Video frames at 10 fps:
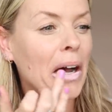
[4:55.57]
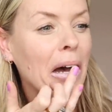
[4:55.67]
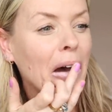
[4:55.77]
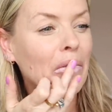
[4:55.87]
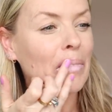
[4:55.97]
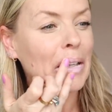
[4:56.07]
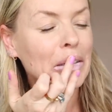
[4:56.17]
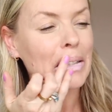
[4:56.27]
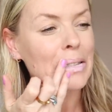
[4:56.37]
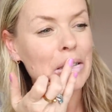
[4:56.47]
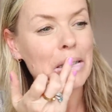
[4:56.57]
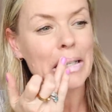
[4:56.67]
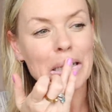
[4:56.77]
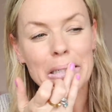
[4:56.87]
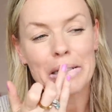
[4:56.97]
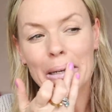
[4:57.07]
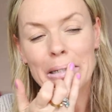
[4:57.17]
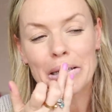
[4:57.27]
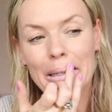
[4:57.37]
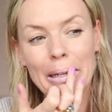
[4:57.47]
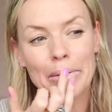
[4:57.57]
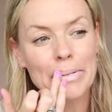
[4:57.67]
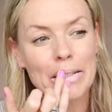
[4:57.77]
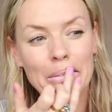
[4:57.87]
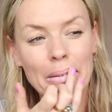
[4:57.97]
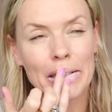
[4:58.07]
It doesn't sensitise the lips.